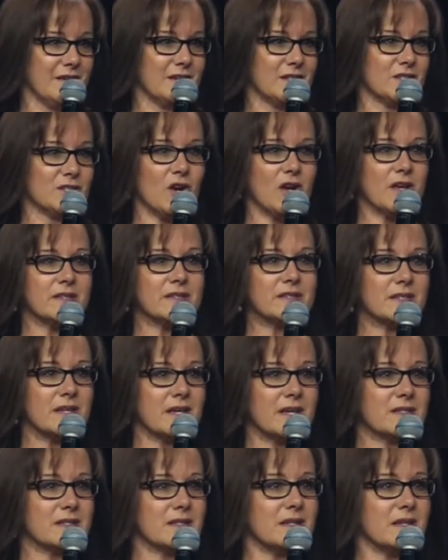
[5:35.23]
John
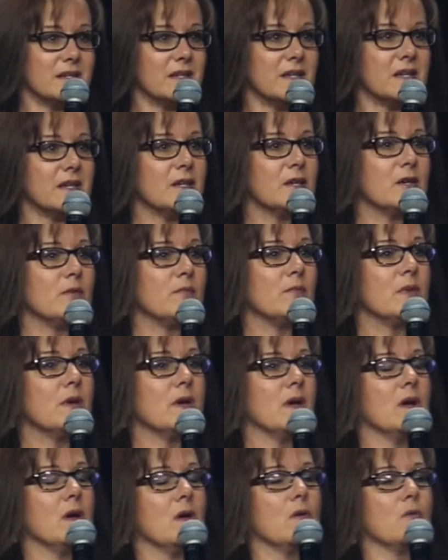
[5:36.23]
says, in him
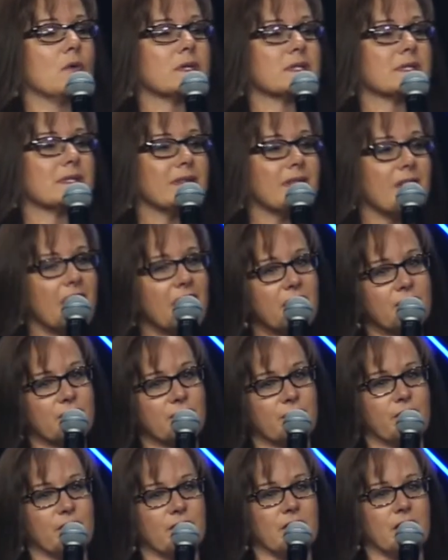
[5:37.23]
was
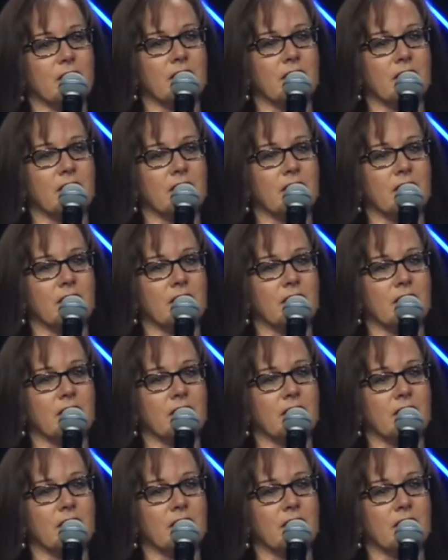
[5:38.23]
life,